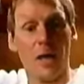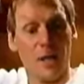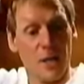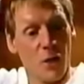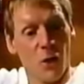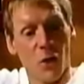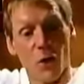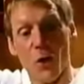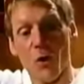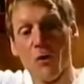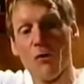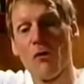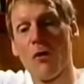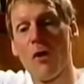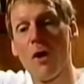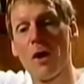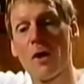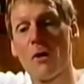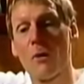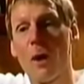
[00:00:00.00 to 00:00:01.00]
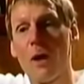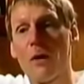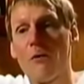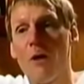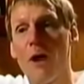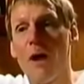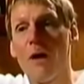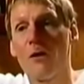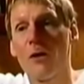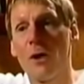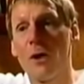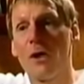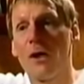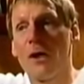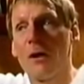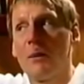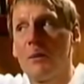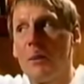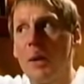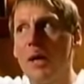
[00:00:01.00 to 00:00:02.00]
And that's gone on right the way
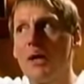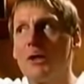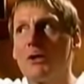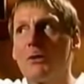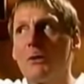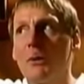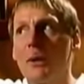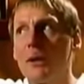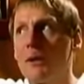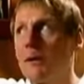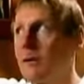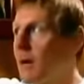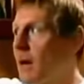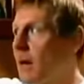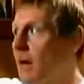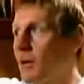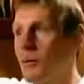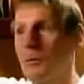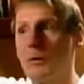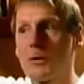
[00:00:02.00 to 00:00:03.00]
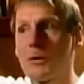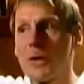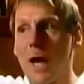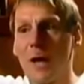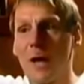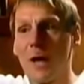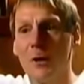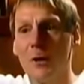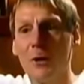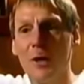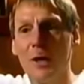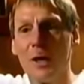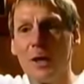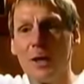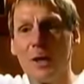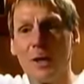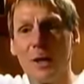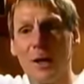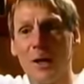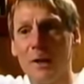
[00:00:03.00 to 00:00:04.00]
round under the pitch. And we thought, hang on, what's going
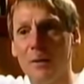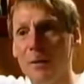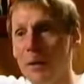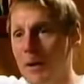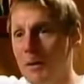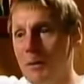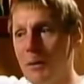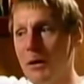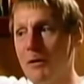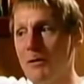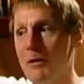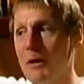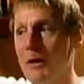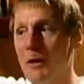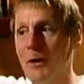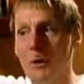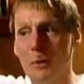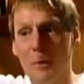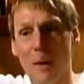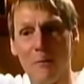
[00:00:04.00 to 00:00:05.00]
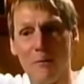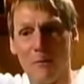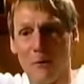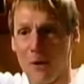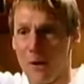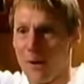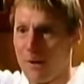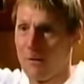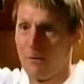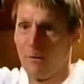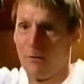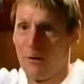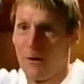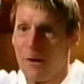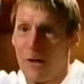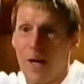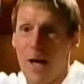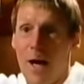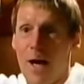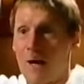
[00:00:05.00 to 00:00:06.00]
on here? You know what I mean? But if it got them up for
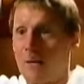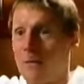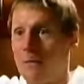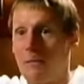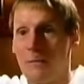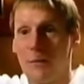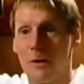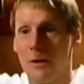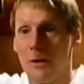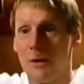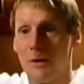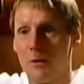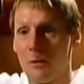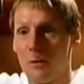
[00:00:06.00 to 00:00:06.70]
the game,